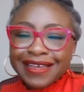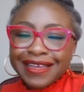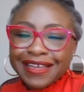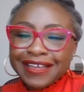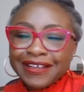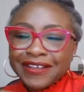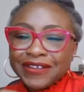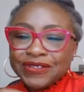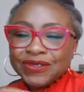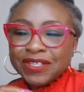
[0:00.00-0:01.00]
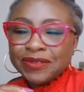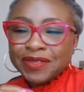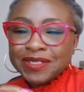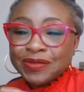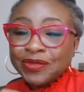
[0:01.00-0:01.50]
hatred and
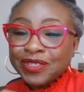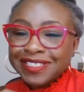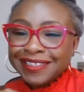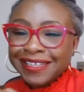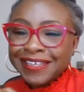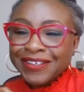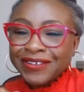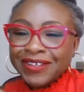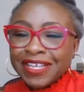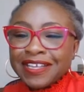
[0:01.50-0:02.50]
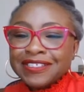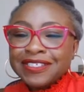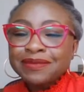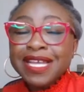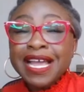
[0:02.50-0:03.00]
amazing person, thank you.
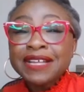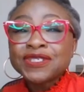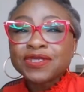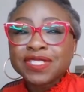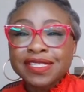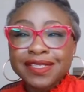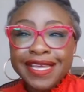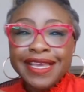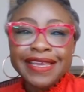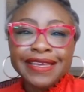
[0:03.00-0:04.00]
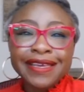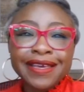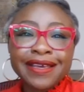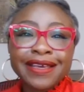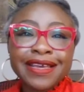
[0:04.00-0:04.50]
Sometimes your delay
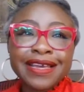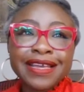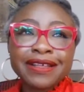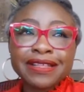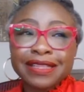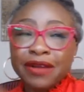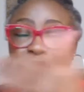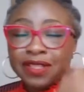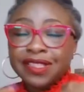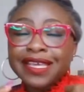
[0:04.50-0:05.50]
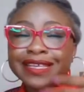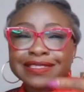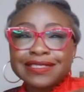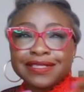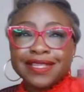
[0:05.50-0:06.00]
that we think
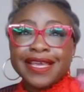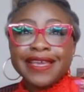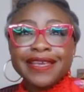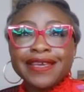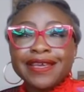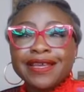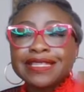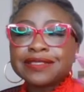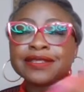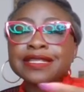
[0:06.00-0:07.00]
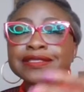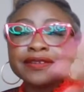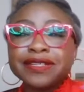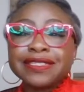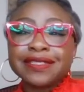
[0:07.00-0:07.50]
is a delay, it's not
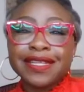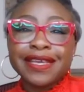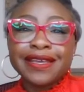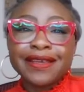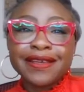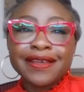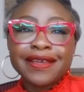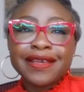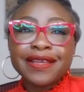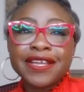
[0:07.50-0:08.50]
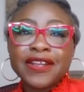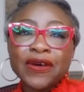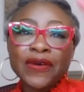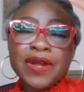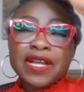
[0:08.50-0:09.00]
necessarily a delay.
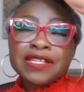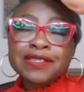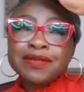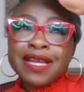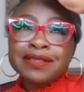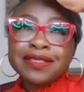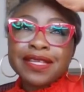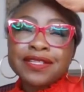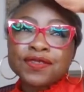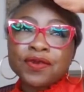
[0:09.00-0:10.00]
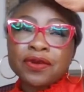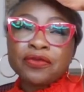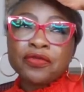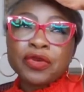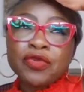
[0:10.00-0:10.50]
Sometimes things
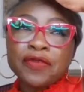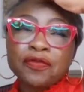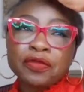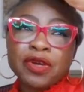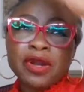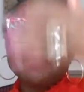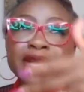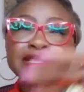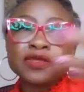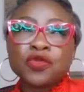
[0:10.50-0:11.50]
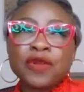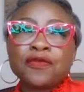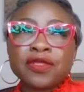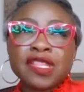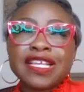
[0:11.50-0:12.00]
we wait. God makes us wait
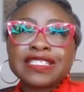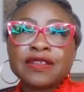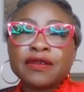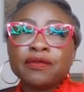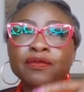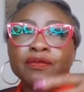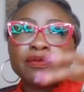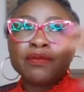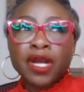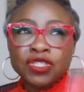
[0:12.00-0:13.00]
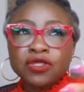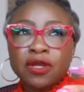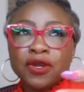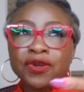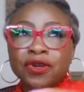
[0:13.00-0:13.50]
for things much
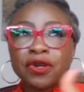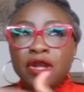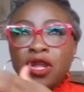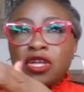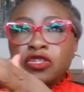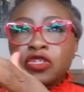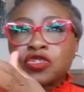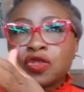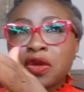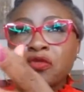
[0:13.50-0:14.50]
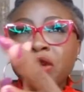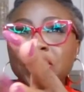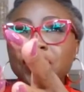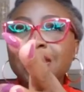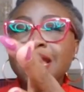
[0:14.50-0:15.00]
longer, so that
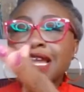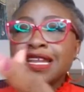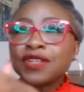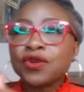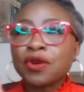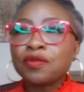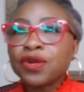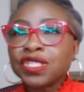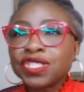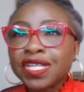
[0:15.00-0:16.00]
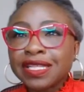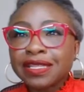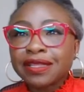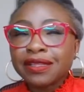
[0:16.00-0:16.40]
when you get it, you appreciate